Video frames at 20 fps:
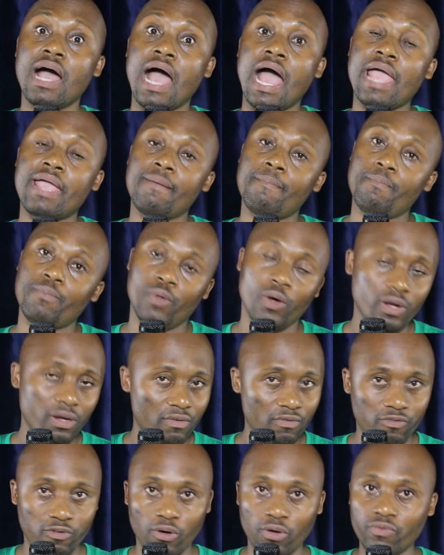I am not
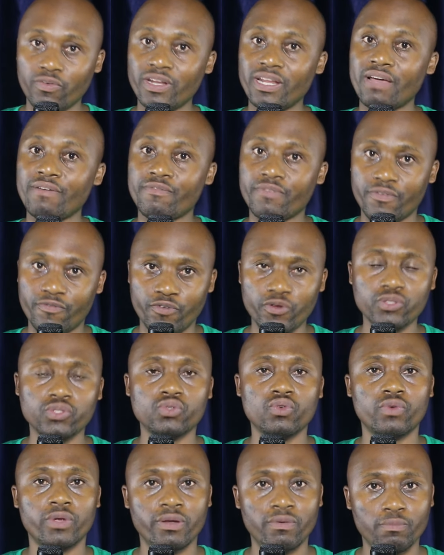involved, and I've refused
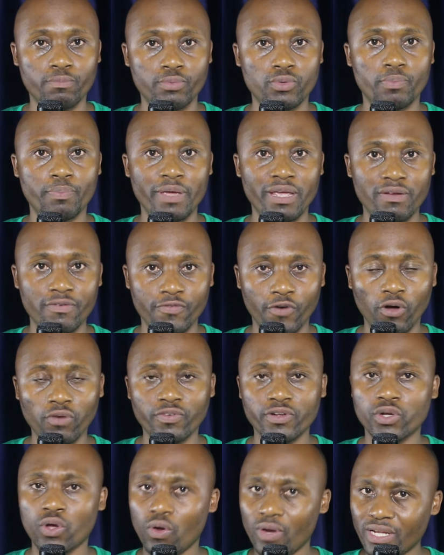to be involved
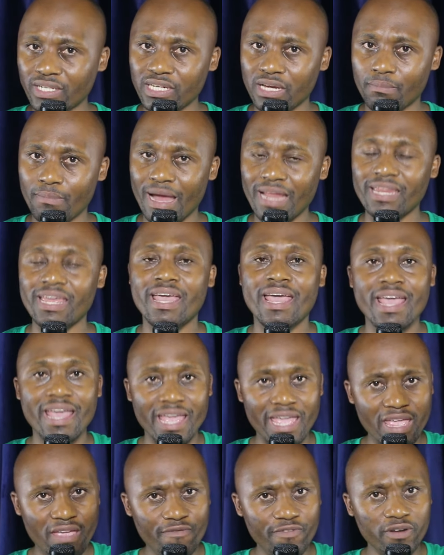in collecting money,
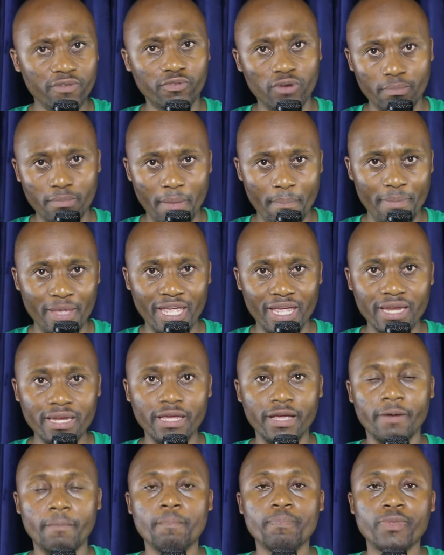even from the beginning.